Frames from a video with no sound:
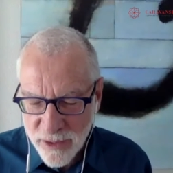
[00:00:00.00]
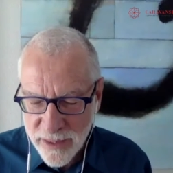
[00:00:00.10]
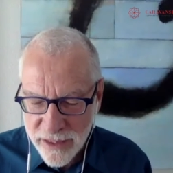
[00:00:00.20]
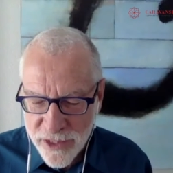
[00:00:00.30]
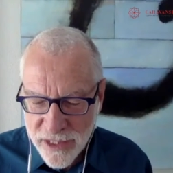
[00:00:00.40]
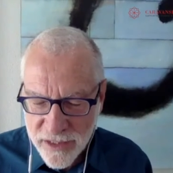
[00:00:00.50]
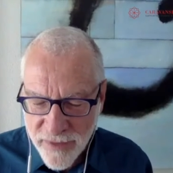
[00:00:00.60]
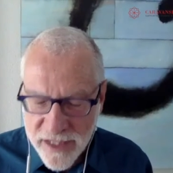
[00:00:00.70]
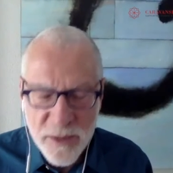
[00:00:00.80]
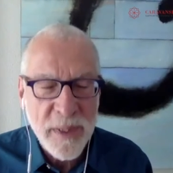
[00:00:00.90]
here. She's Vice
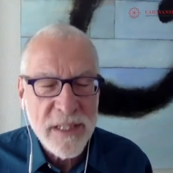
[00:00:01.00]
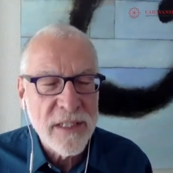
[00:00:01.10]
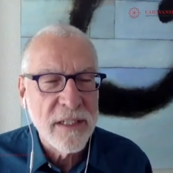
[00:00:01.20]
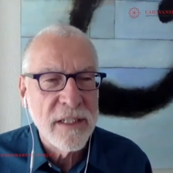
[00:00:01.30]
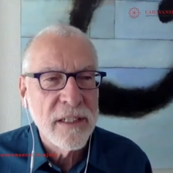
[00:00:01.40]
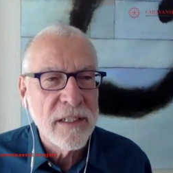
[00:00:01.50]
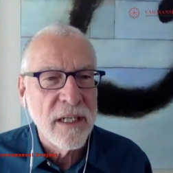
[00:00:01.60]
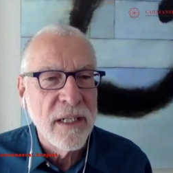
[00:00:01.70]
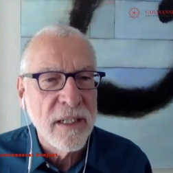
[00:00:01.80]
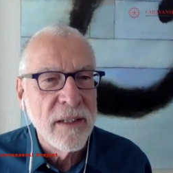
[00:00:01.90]
President
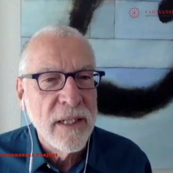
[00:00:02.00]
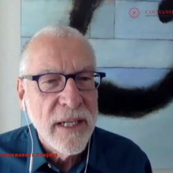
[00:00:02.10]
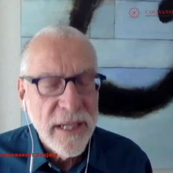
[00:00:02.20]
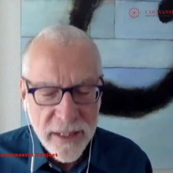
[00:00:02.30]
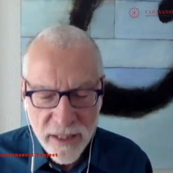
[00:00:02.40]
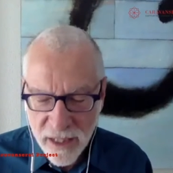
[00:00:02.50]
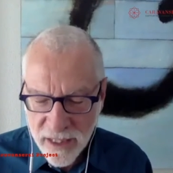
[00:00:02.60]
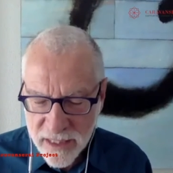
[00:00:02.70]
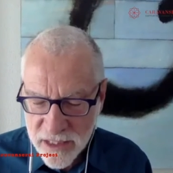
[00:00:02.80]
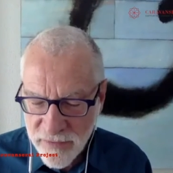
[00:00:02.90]
at
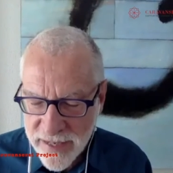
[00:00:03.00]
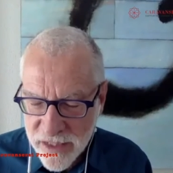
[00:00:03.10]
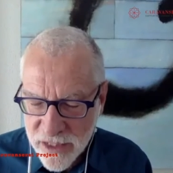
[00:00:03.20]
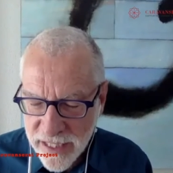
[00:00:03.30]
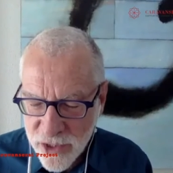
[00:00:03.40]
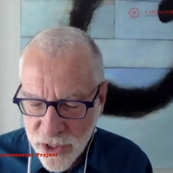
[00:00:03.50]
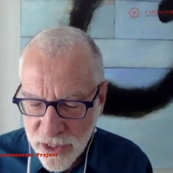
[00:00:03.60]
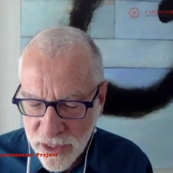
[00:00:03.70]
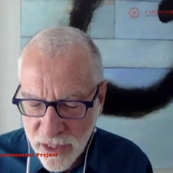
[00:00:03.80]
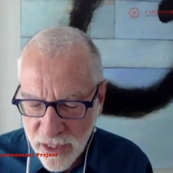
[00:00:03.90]
ARCUS Foundation
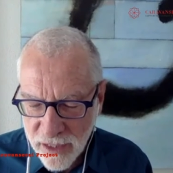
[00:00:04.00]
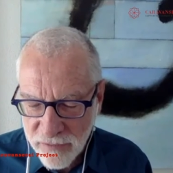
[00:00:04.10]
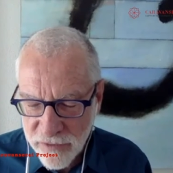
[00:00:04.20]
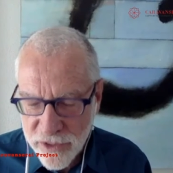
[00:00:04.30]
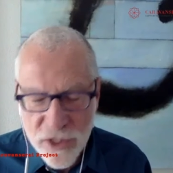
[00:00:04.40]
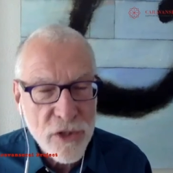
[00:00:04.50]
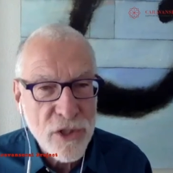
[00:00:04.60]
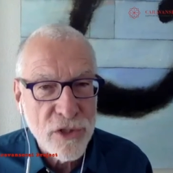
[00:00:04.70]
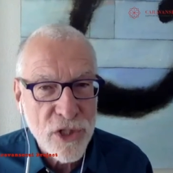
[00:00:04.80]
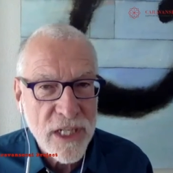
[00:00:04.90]
for Social
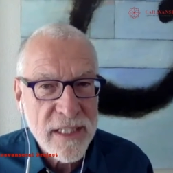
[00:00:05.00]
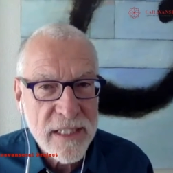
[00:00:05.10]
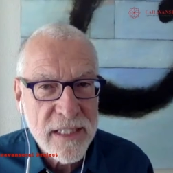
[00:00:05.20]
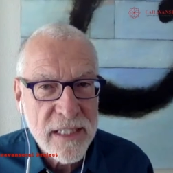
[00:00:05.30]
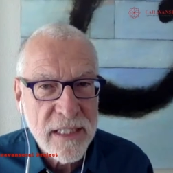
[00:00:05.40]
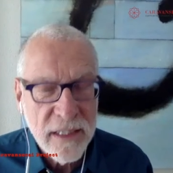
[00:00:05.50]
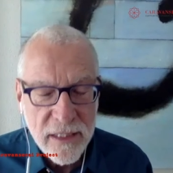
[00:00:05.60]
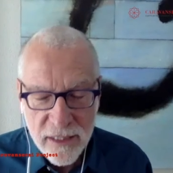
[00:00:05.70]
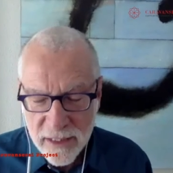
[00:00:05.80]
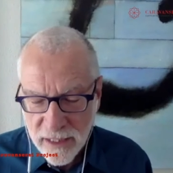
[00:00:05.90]
Justice.
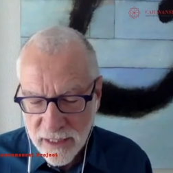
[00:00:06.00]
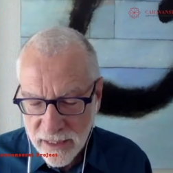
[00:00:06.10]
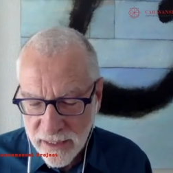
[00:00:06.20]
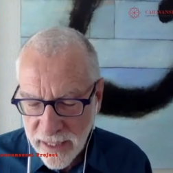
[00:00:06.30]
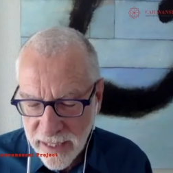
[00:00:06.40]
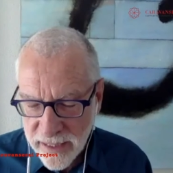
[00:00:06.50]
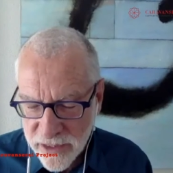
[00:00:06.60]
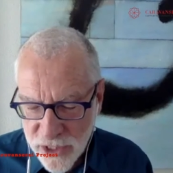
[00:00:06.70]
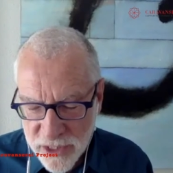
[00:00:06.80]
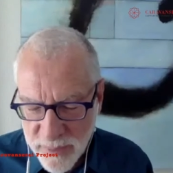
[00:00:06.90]

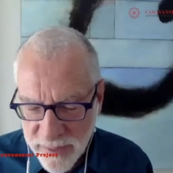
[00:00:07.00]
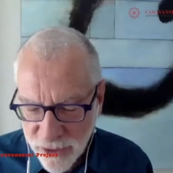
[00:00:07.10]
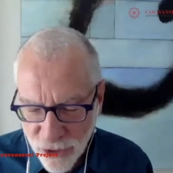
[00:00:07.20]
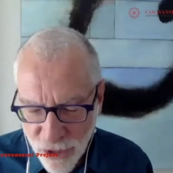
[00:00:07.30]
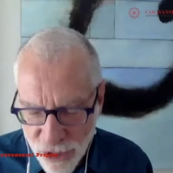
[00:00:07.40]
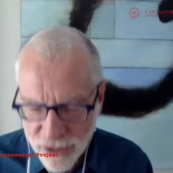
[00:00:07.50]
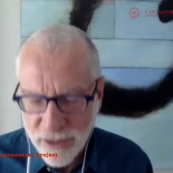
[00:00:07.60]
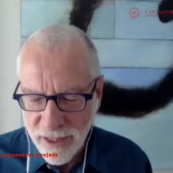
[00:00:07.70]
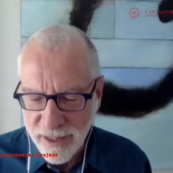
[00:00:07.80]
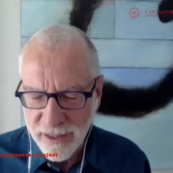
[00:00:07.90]
She's been a
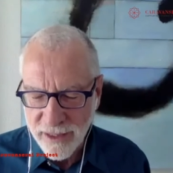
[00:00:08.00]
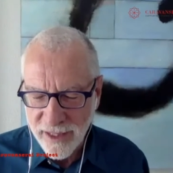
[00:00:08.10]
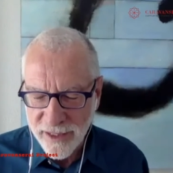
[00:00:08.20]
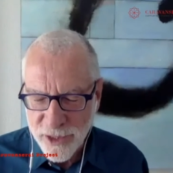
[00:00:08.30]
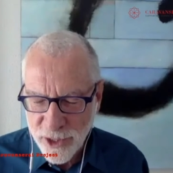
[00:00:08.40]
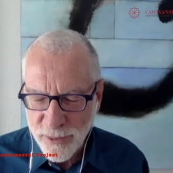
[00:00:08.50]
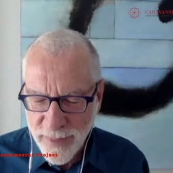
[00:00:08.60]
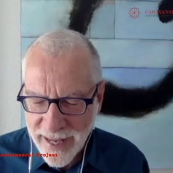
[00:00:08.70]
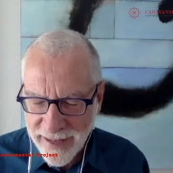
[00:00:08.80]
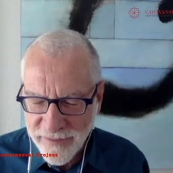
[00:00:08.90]
long-term
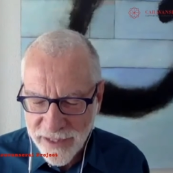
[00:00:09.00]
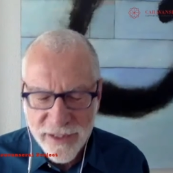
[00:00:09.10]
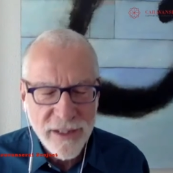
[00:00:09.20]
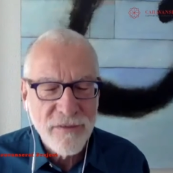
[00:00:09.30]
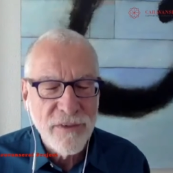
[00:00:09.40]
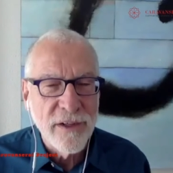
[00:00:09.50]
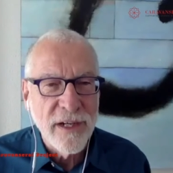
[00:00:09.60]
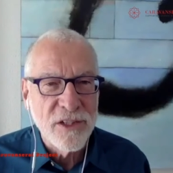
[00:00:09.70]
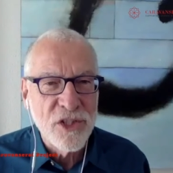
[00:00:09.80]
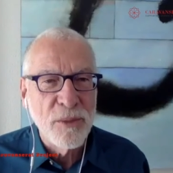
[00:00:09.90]
advocate for
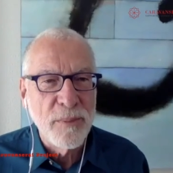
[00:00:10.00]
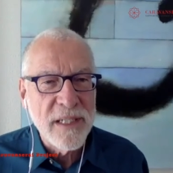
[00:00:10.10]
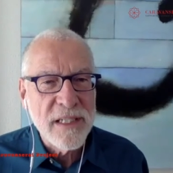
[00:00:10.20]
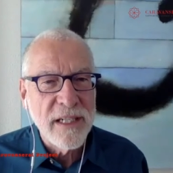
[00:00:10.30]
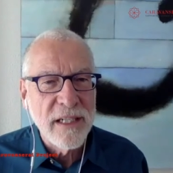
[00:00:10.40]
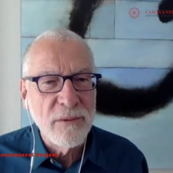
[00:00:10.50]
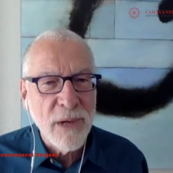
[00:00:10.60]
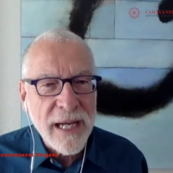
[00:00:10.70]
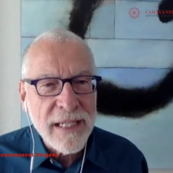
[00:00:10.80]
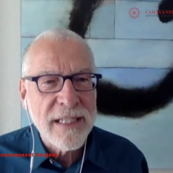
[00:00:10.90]
LGBT
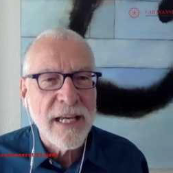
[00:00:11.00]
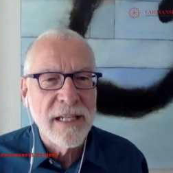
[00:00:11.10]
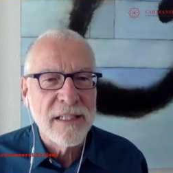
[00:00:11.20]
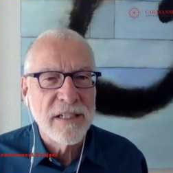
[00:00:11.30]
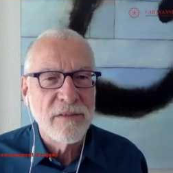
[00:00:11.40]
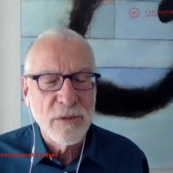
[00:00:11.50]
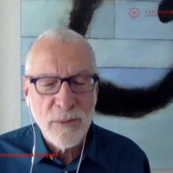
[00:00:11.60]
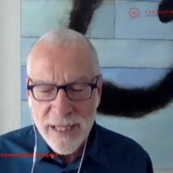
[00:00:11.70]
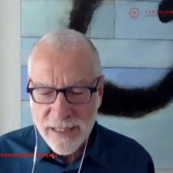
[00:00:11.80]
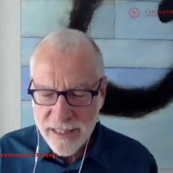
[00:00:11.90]
rights and civil
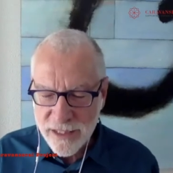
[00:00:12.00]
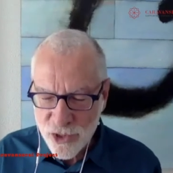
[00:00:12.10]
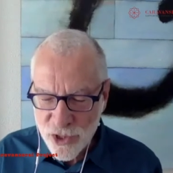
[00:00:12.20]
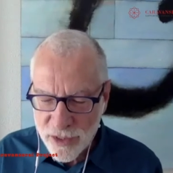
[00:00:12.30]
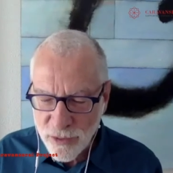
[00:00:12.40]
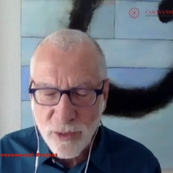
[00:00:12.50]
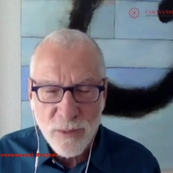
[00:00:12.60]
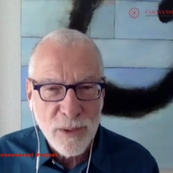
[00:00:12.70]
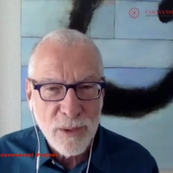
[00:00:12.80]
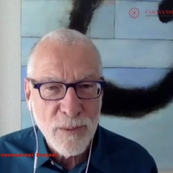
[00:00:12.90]
rights in general
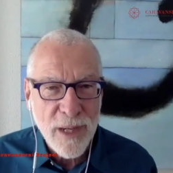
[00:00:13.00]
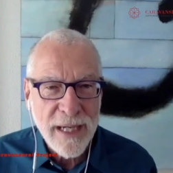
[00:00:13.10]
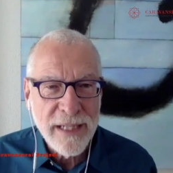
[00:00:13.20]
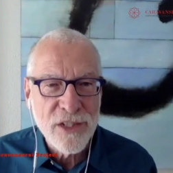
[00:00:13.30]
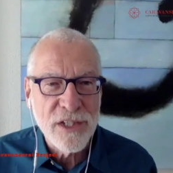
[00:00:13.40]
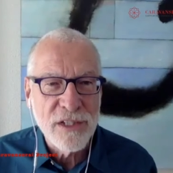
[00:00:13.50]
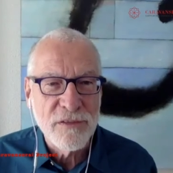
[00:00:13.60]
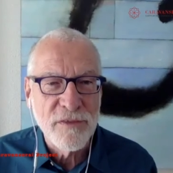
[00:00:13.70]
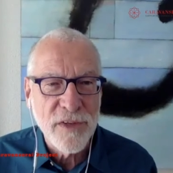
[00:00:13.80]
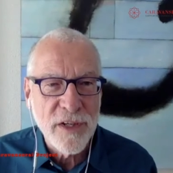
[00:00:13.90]
worldwide. She's
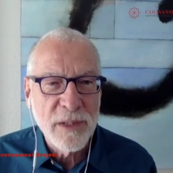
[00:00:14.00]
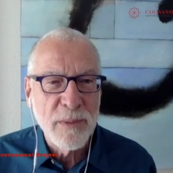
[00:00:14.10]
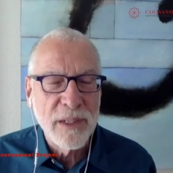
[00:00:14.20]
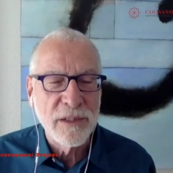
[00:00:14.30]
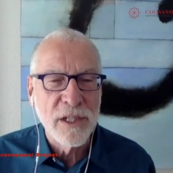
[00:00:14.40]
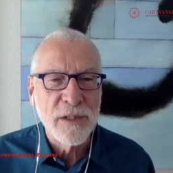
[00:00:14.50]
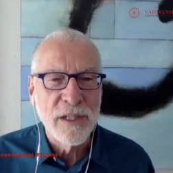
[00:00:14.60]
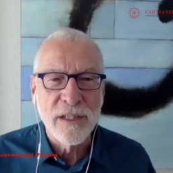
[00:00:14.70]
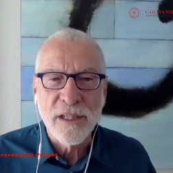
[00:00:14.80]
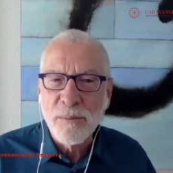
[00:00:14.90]
very well known in the
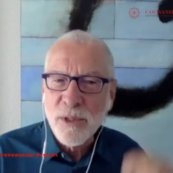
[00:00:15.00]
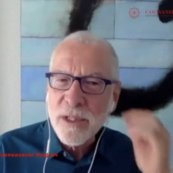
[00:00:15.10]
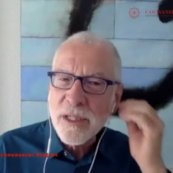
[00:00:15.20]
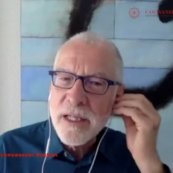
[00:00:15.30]
community,